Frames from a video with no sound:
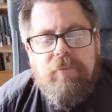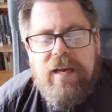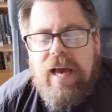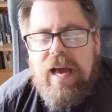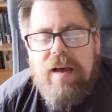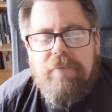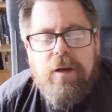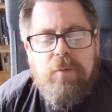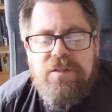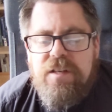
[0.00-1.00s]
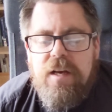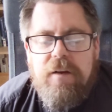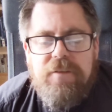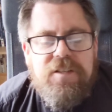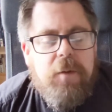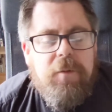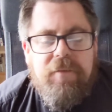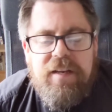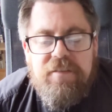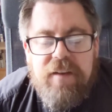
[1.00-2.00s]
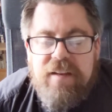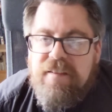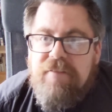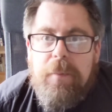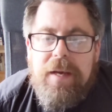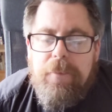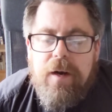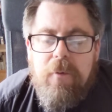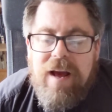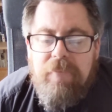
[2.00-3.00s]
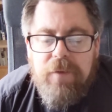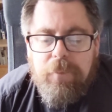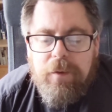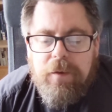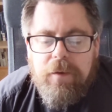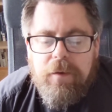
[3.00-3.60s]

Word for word: They have observed some of these things in the people around them.